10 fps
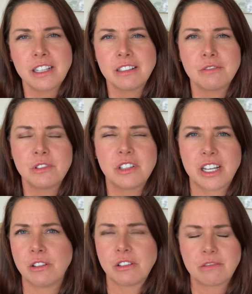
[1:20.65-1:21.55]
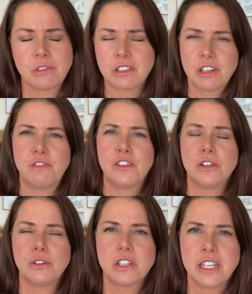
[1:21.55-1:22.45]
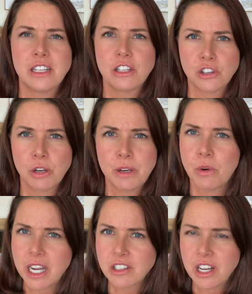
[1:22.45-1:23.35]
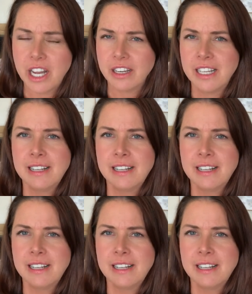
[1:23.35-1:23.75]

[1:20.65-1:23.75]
And Daniel was confused and he said, show me wax on.